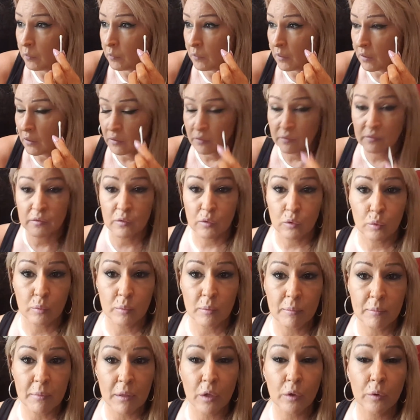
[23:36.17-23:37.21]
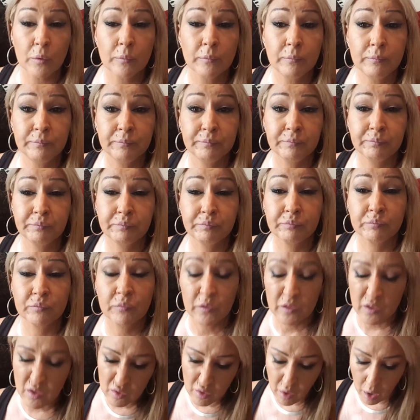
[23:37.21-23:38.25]
That looks a little bit better.
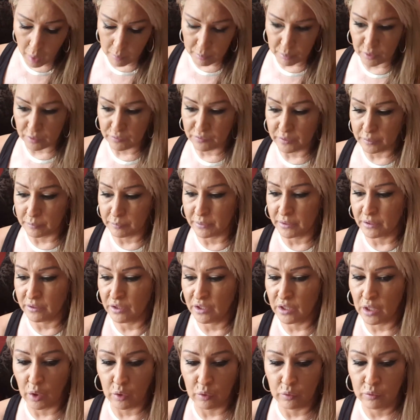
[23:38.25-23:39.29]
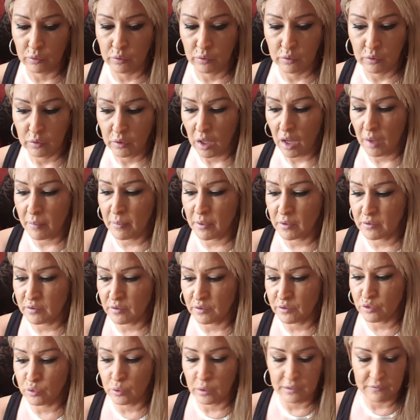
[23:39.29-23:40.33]
They're not perfect, but you know, I'm also
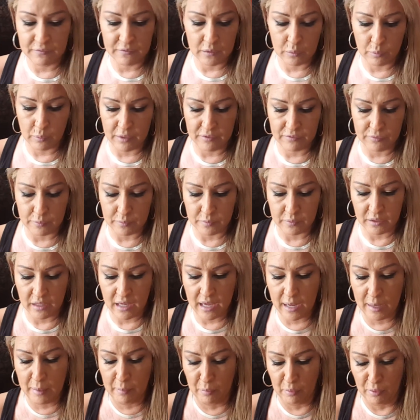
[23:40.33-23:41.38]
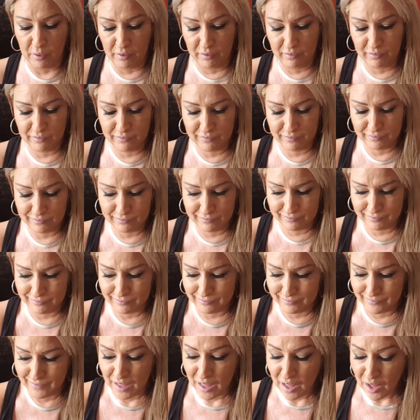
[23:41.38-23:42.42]
20 feet away from the camera
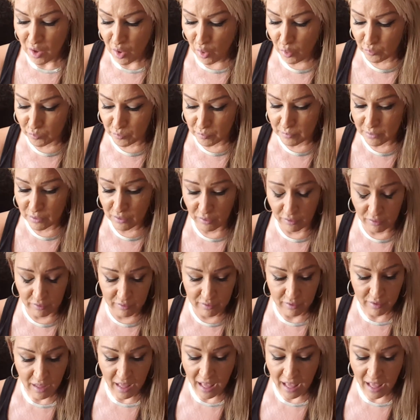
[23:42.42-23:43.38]
or the mirror.